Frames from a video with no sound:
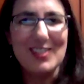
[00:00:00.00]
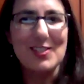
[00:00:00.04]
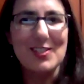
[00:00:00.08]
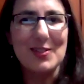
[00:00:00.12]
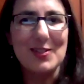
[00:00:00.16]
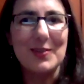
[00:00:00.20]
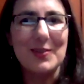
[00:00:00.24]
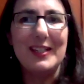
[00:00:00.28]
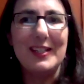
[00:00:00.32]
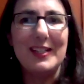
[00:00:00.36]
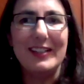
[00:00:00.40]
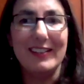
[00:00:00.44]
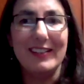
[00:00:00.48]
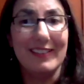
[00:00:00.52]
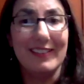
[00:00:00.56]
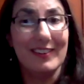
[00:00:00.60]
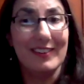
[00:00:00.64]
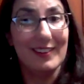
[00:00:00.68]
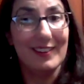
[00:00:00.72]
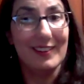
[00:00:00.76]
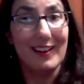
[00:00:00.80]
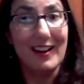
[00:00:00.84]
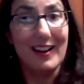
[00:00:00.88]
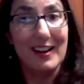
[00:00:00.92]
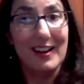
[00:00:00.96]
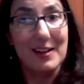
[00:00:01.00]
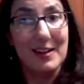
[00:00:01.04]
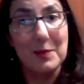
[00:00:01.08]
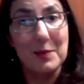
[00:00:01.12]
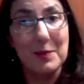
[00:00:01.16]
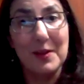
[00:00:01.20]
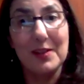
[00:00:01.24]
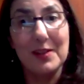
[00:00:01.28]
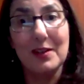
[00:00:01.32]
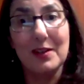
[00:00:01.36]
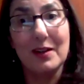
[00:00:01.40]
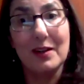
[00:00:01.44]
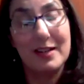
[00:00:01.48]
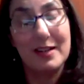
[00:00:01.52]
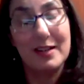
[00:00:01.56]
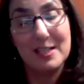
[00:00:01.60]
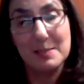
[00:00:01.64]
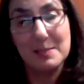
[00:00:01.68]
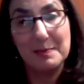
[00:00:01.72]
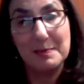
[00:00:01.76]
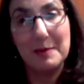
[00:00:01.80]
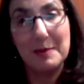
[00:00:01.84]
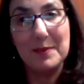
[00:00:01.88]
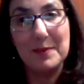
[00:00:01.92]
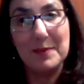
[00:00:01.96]
is doing a lot, whether
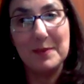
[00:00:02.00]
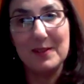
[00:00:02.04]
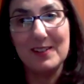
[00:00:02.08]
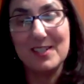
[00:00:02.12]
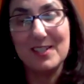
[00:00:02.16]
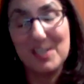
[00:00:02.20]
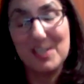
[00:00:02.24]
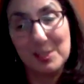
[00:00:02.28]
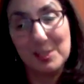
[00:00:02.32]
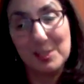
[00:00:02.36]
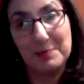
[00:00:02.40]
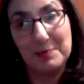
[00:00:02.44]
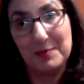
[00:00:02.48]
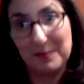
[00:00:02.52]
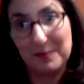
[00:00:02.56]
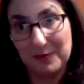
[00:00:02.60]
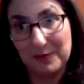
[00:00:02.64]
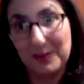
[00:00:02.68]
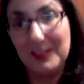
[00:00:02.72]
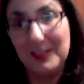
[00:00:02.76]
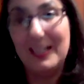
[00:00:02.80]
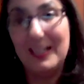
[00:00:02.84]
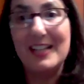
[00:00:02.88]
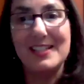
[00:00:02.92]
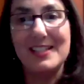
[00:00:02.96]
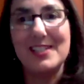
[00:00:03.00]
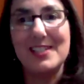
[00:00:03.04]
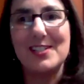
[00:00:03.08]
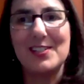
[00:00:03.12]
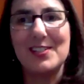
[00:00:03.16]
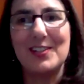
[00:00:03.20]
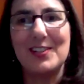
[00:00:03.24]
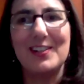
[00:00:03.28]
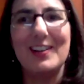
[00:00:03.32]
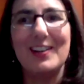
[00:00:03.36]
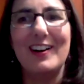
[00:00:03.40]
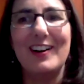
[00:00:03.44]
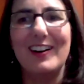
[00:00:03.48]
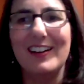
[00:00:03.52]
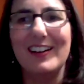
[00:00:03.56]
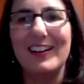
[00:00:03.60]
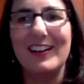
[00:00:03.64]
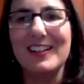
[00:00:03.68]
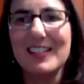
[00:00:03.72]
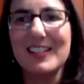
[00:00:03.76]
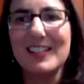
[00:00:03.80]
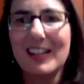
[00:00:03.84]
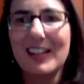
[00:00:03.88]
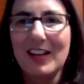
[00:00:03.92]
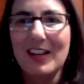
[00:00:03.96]
its membership realizes it or
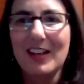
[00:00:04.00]
not.